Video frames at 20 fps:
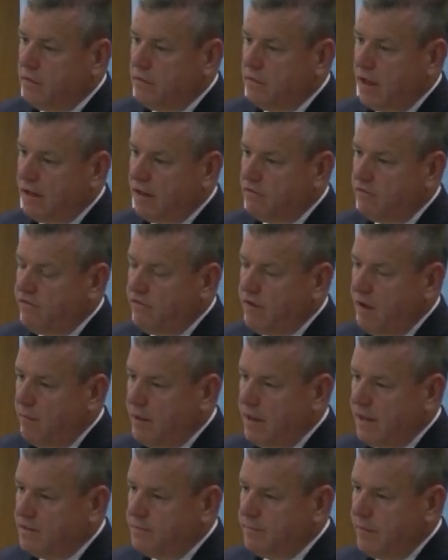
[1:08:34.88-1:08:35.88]
that
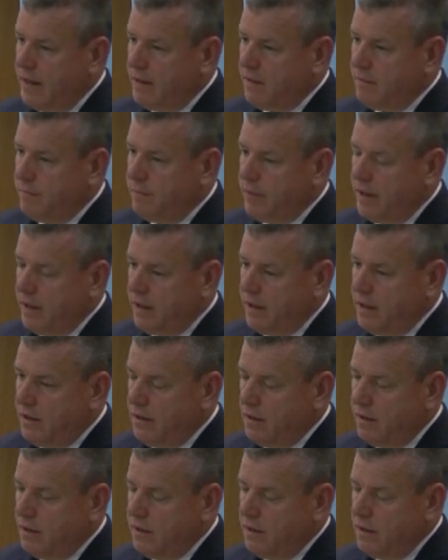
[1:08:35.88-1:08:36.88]
families might
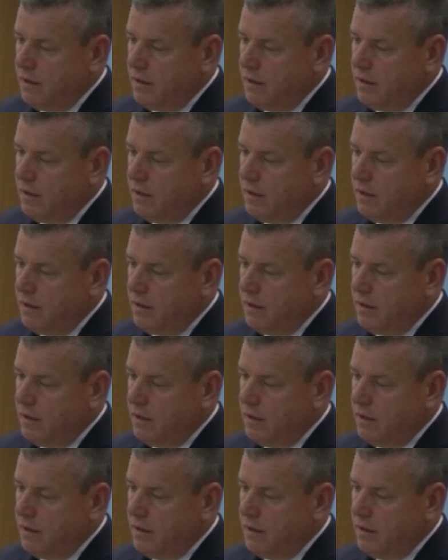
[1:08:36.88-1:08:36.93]
be